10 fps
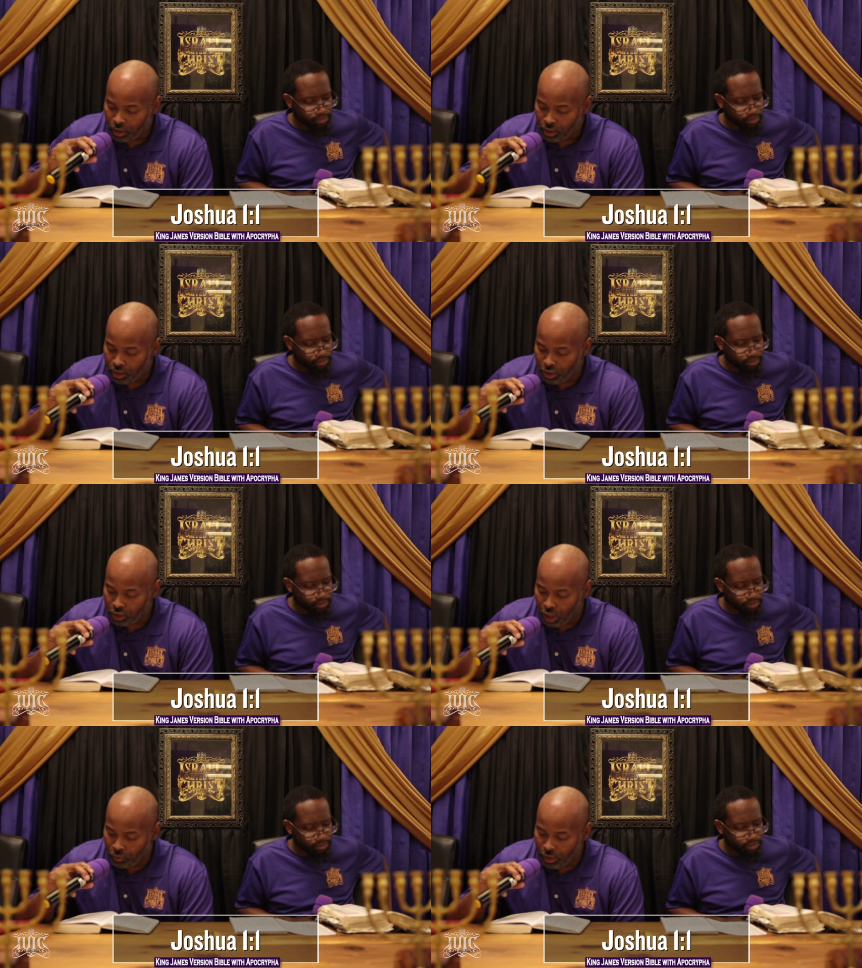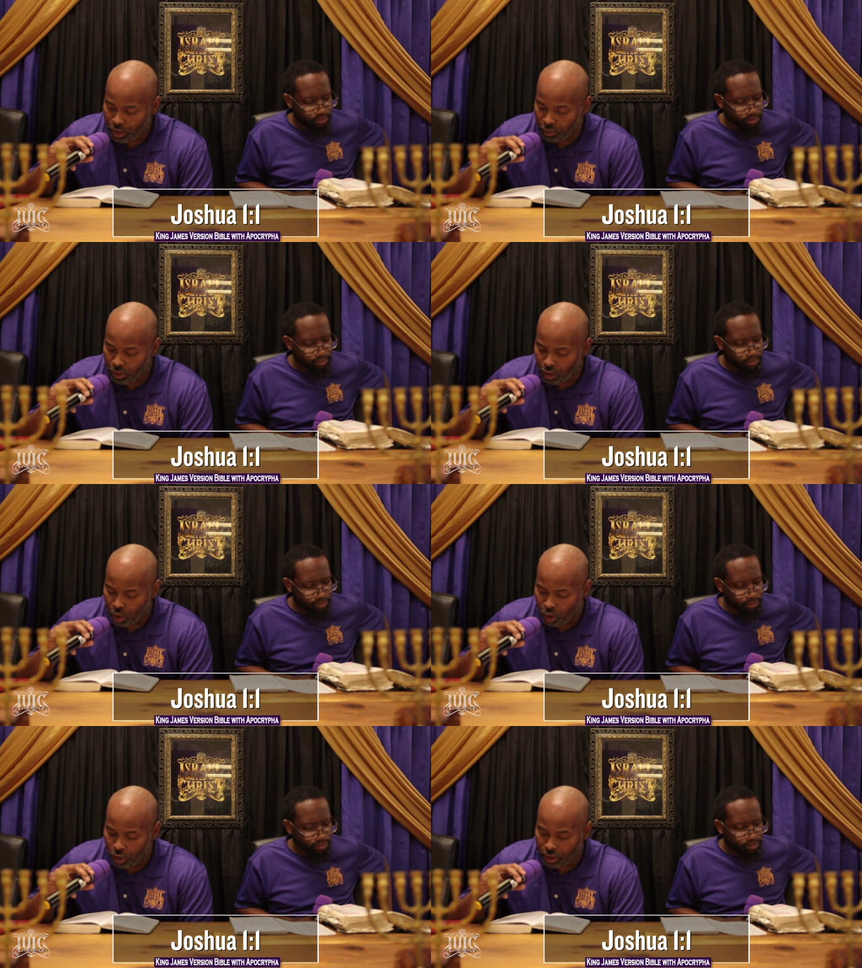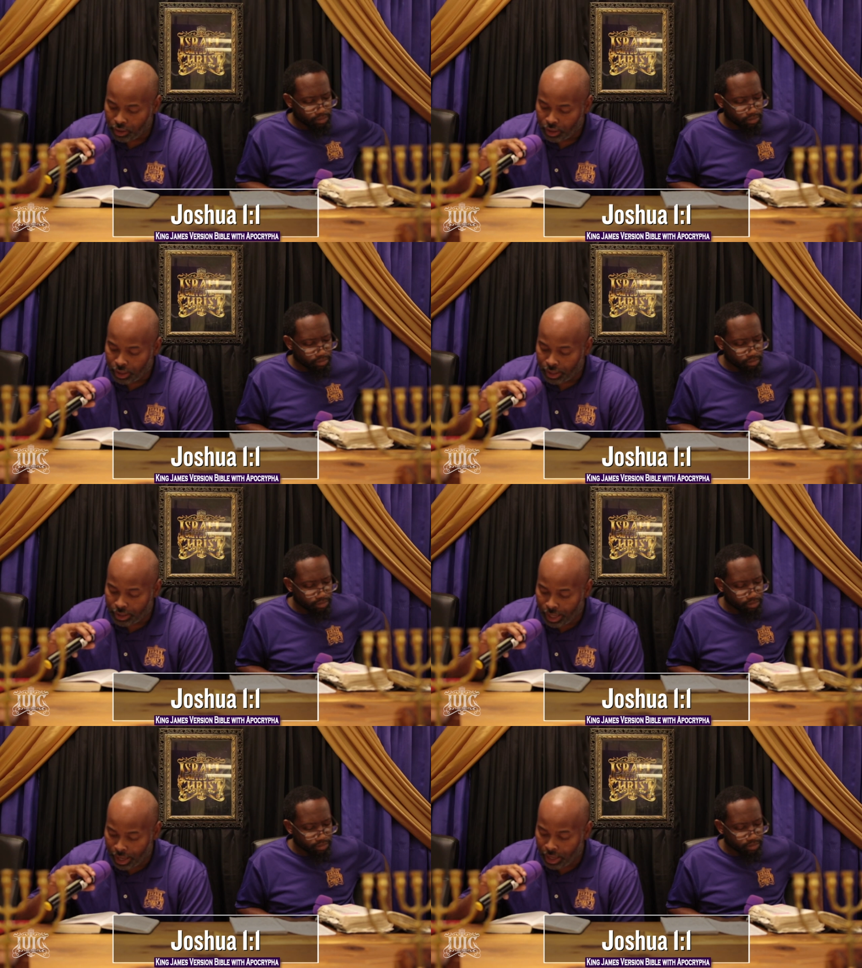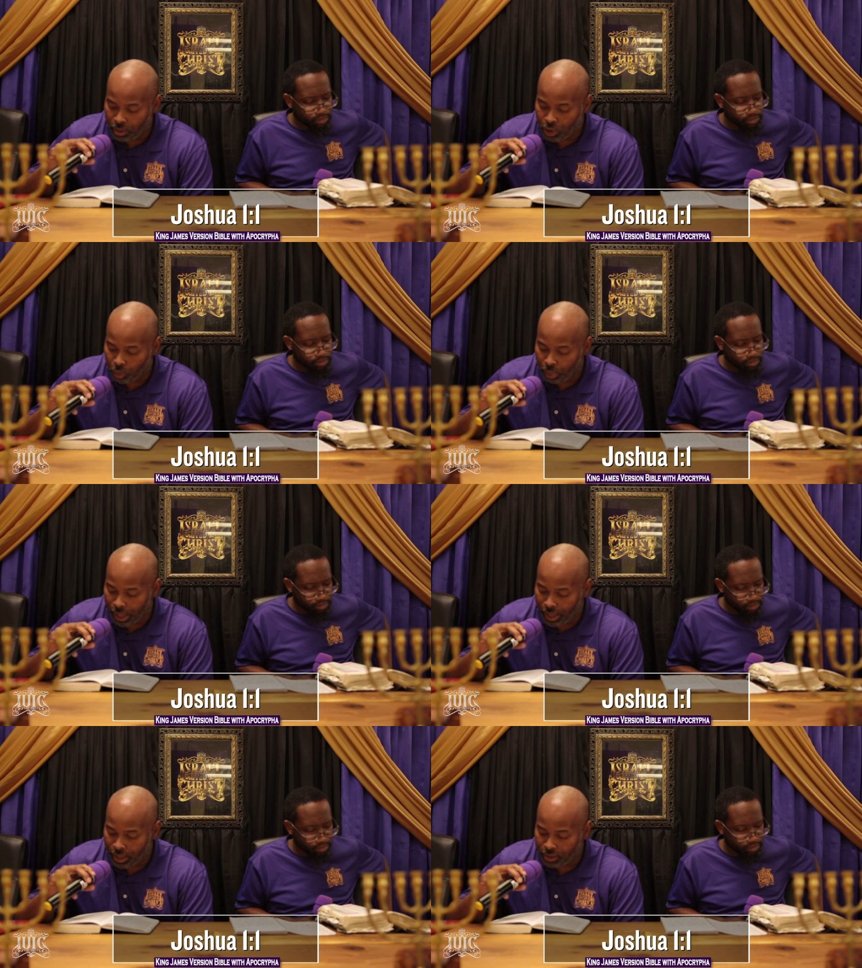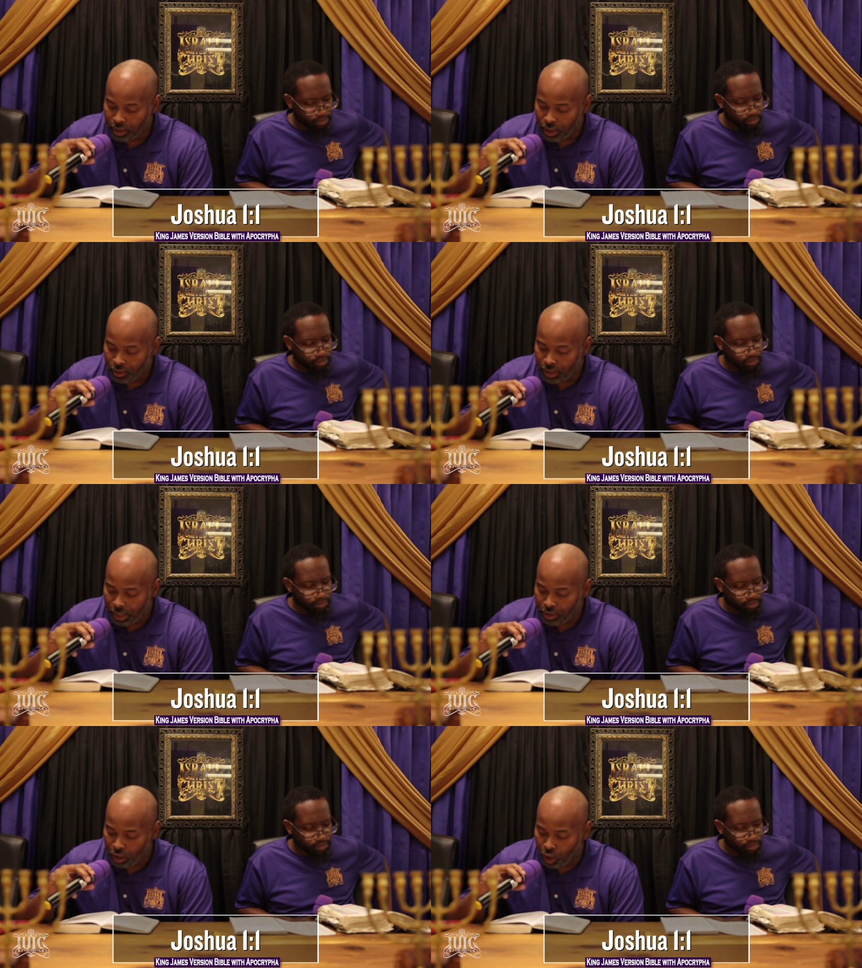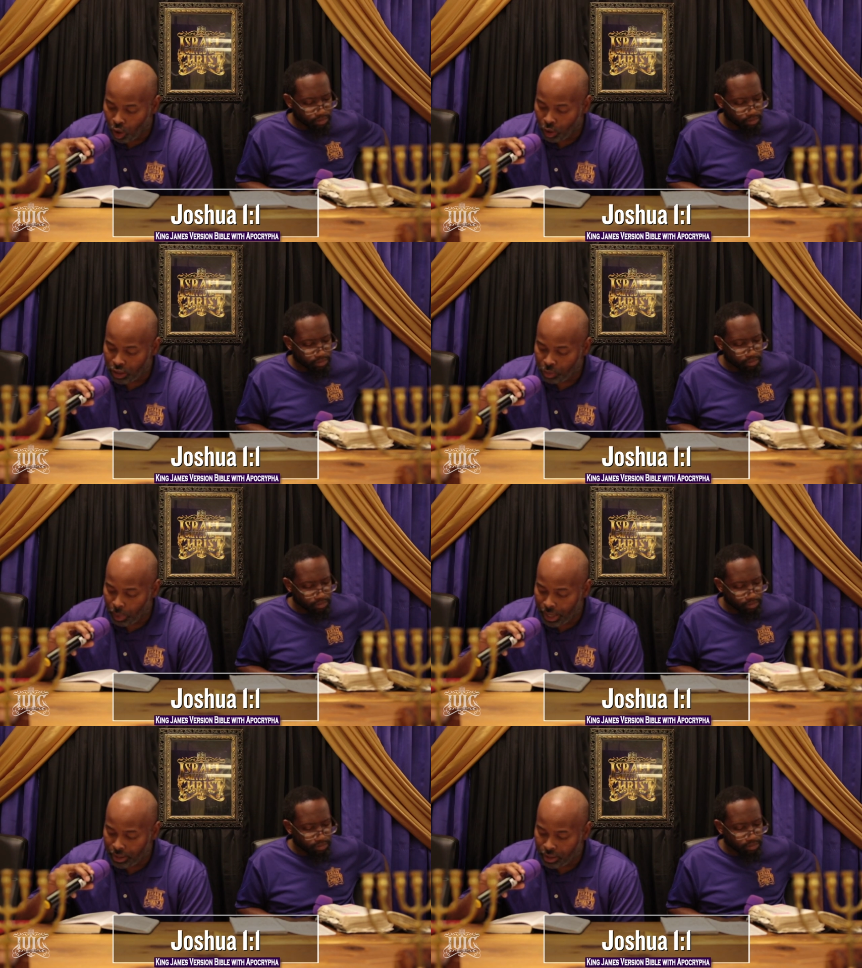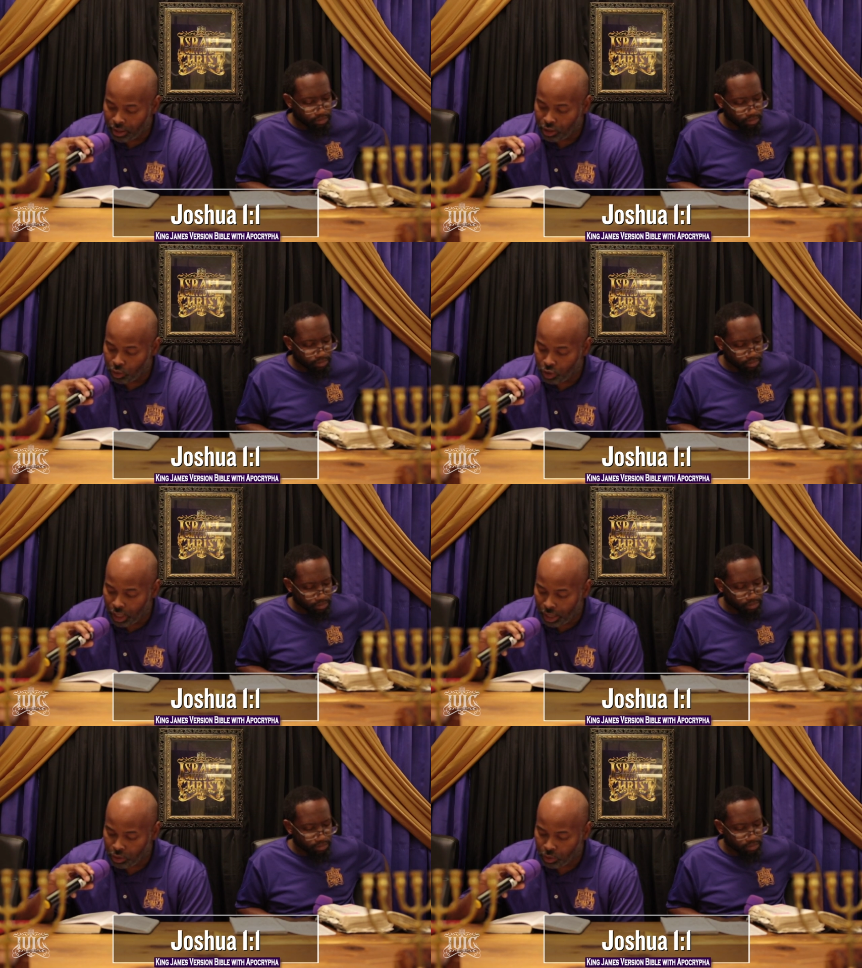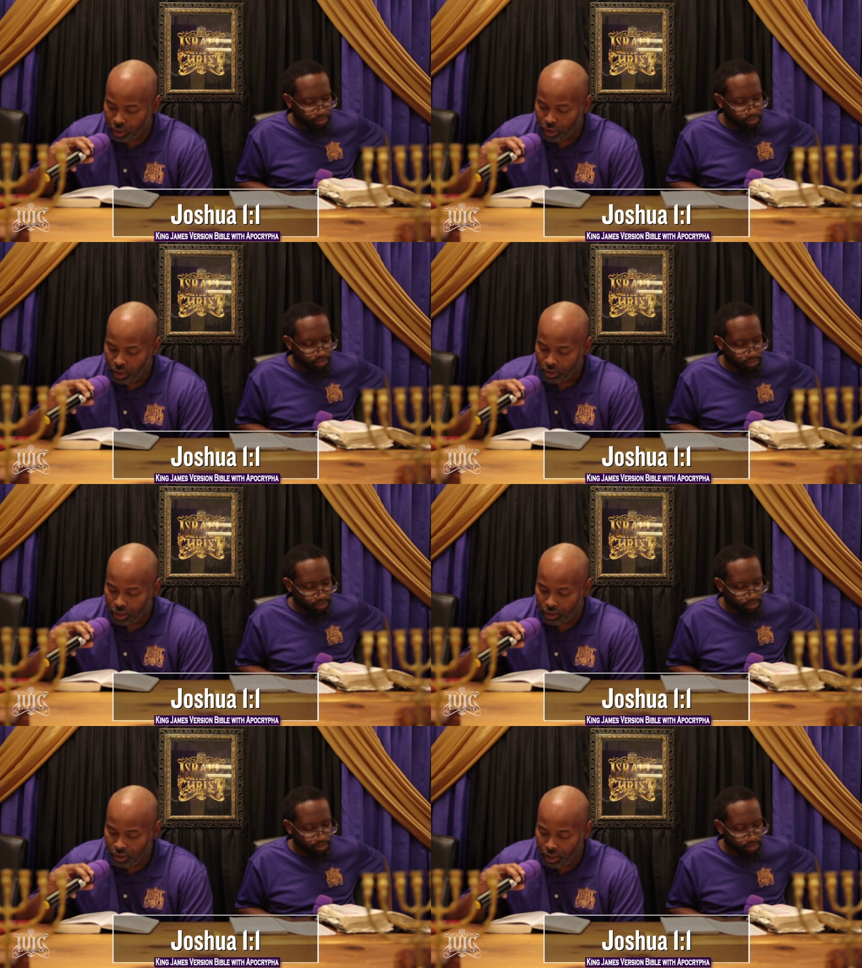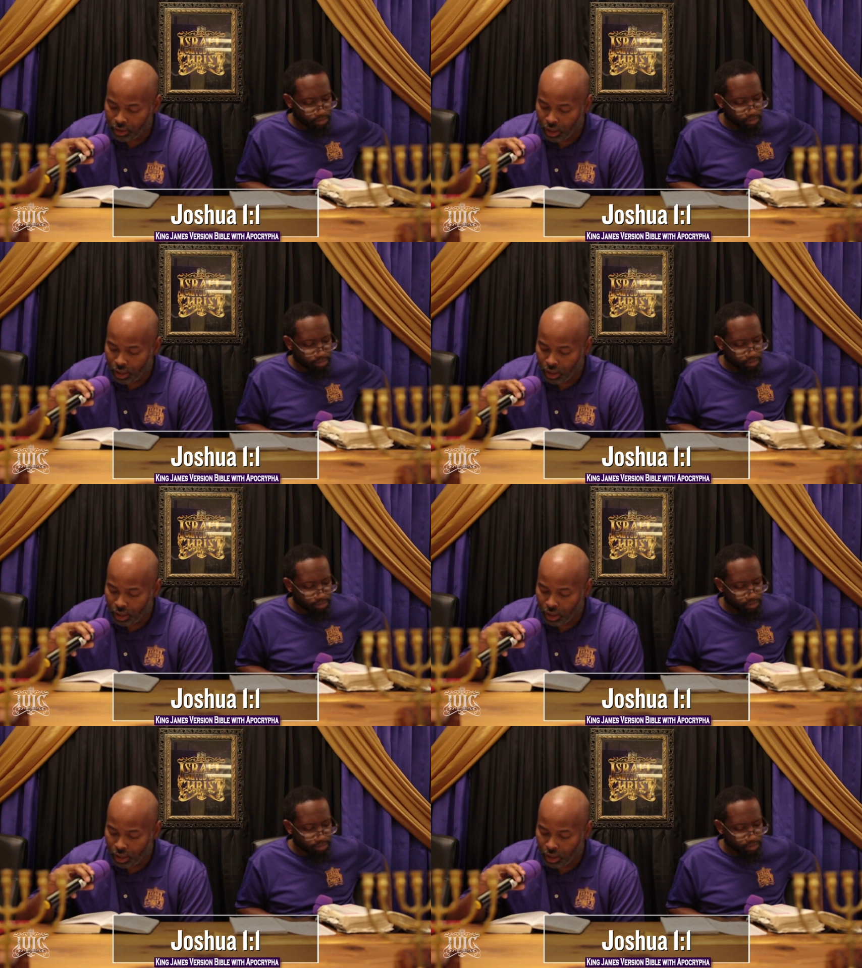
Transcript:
Speaker 1: the servant of the Lord, it came to pass that the Lord spake unto Joshua, the son